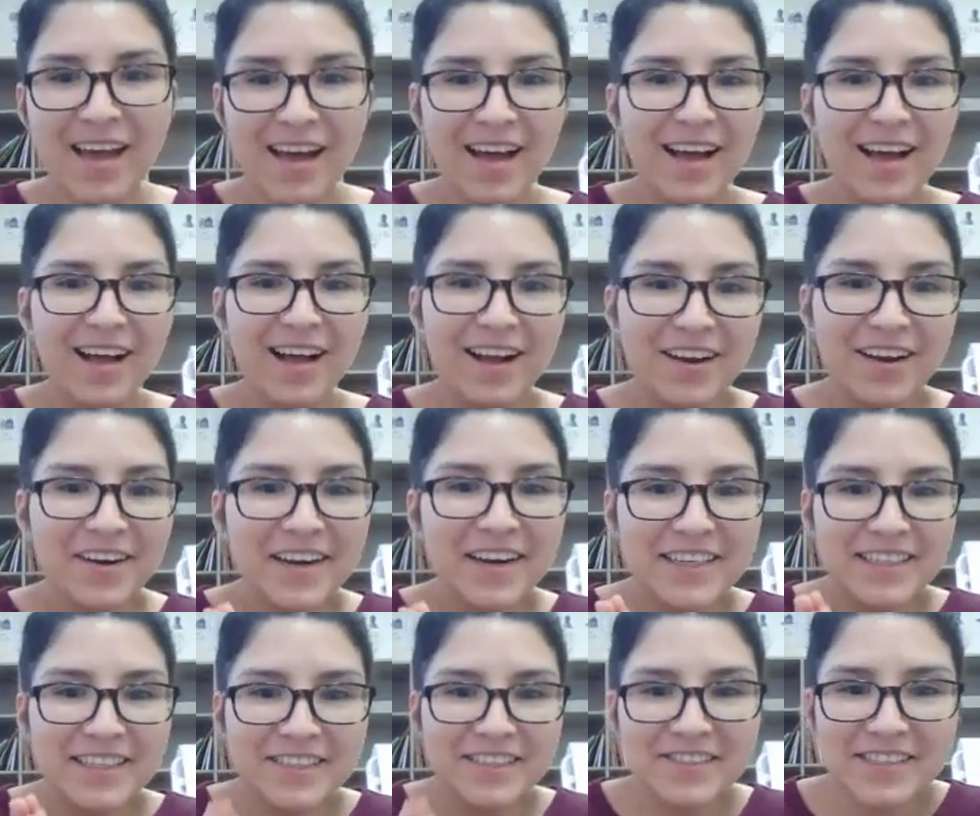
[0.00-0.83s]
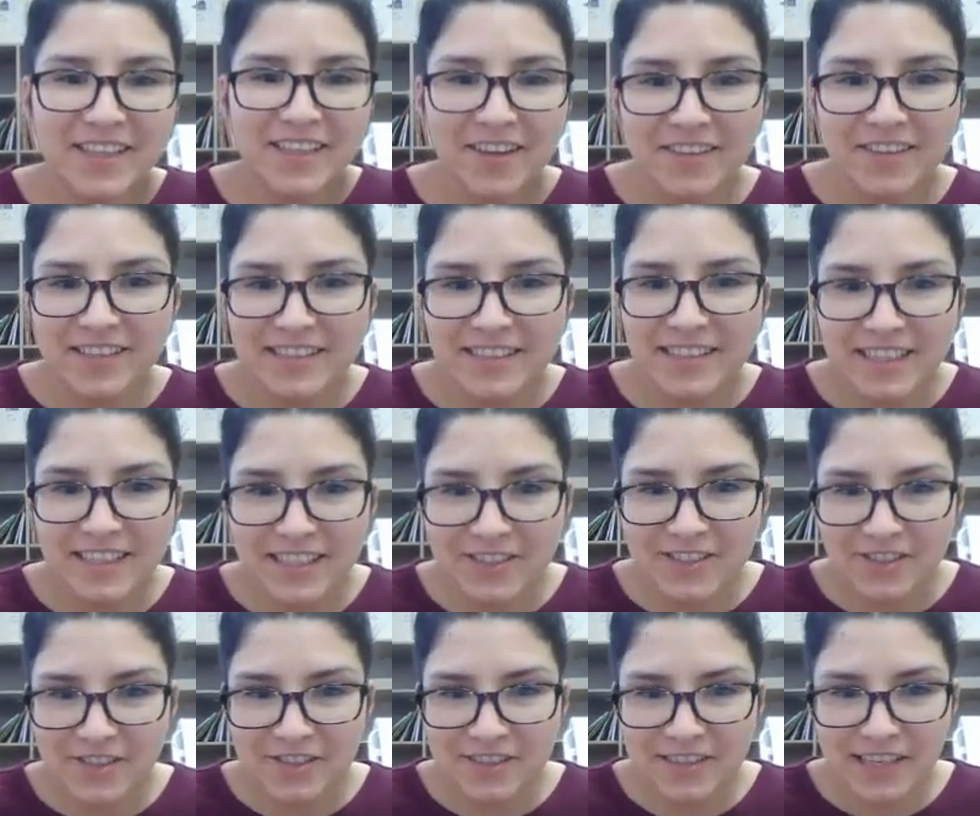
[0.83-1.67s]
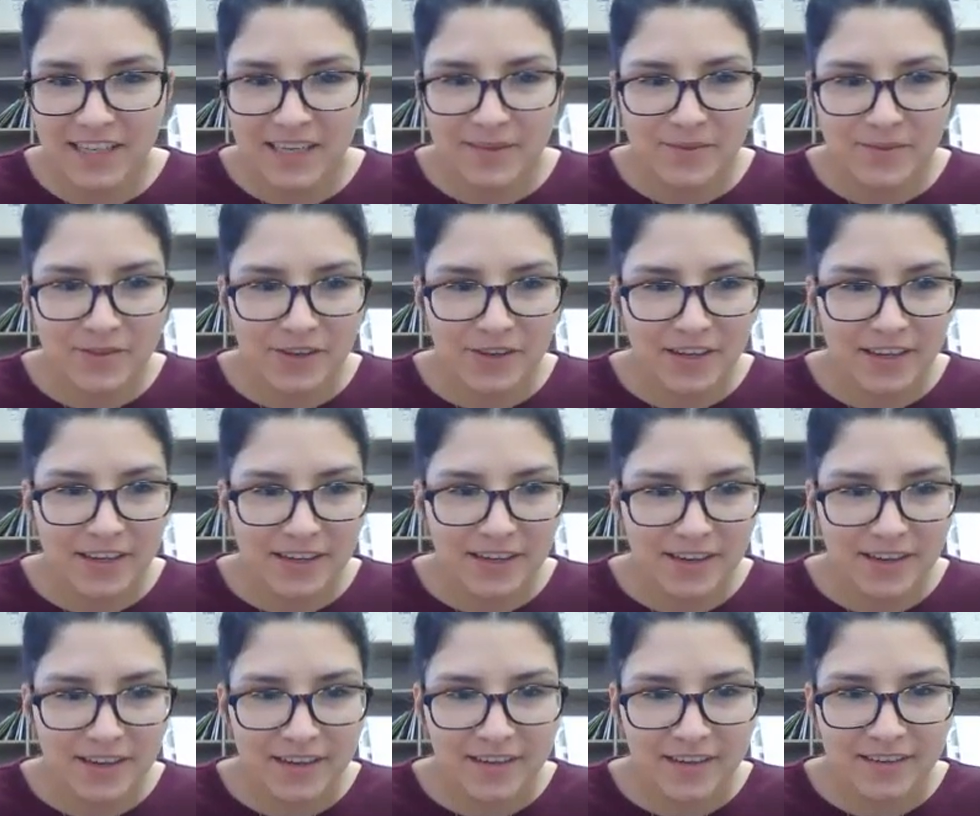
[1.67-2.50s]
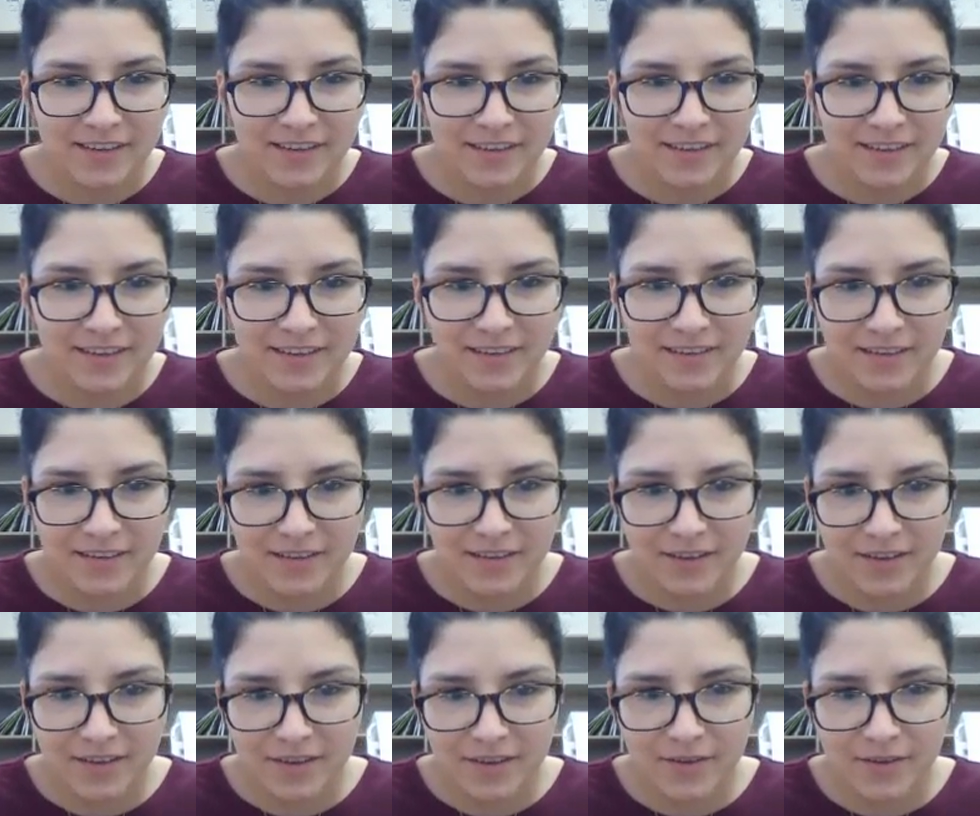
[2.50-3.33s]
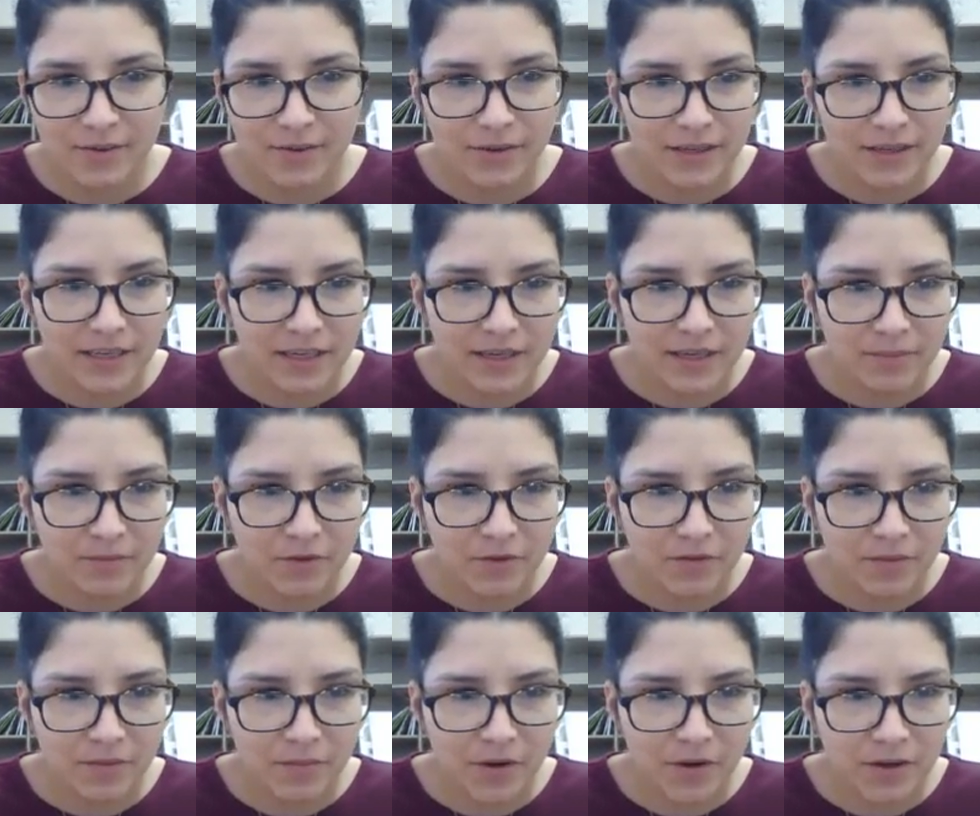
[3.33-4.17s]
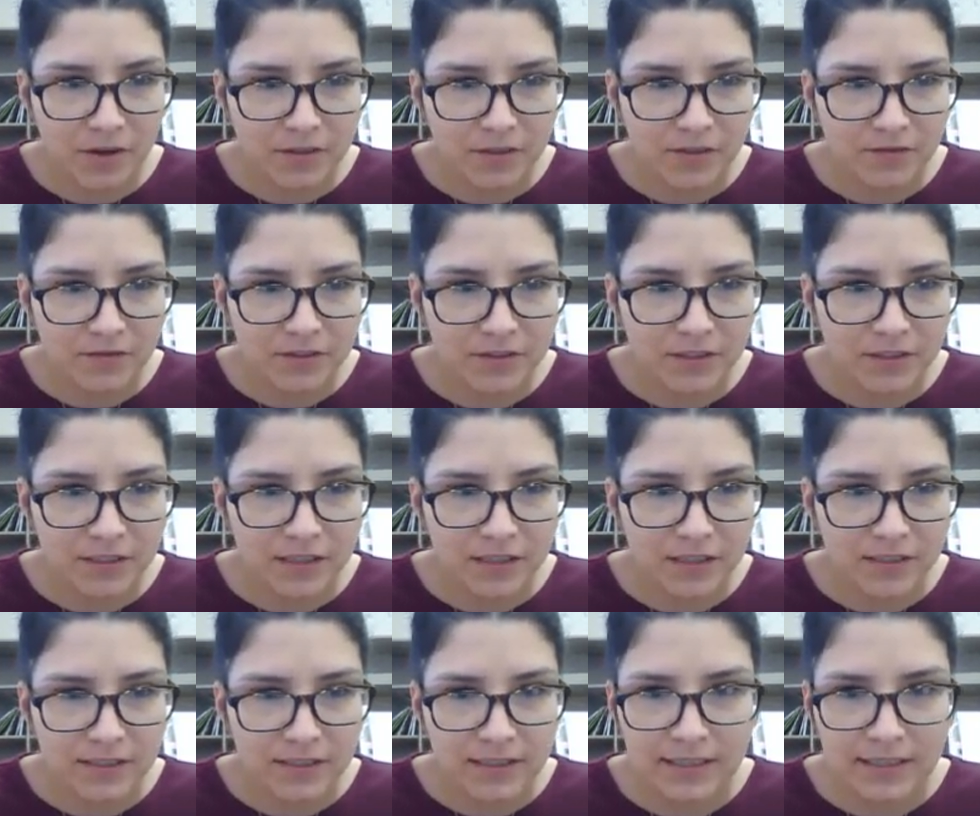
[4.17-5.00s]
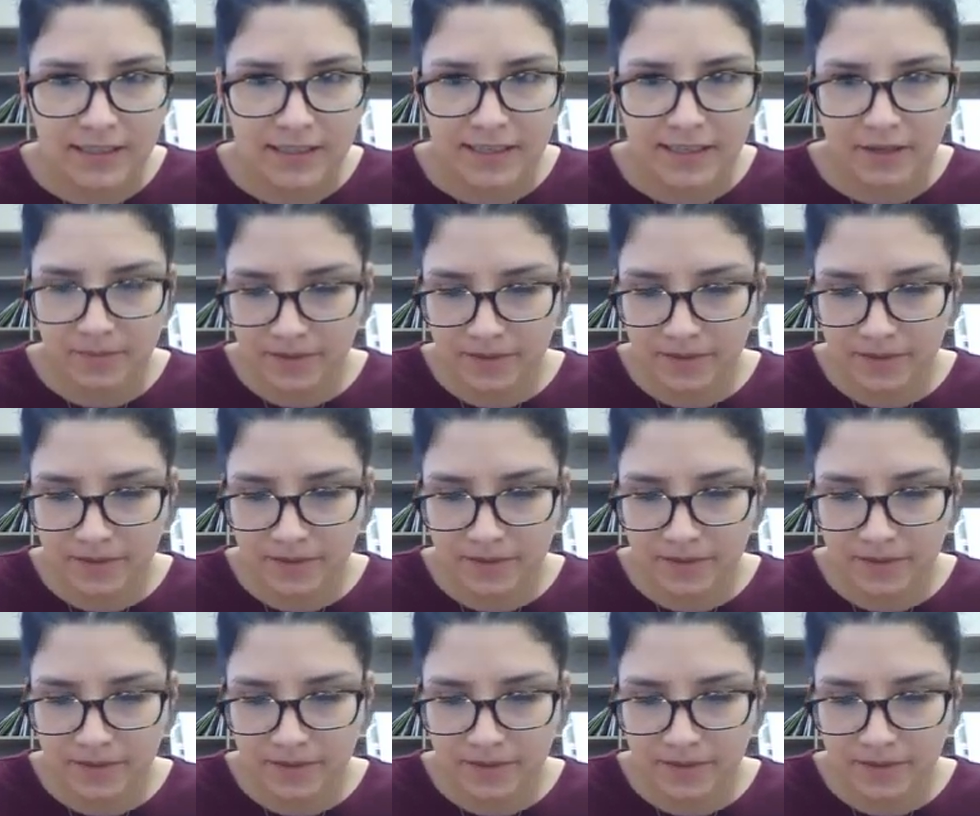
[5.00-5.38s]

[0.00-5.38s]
All right, do you see all these teachers' names right here? Oh, I need to move the box over just a little bit.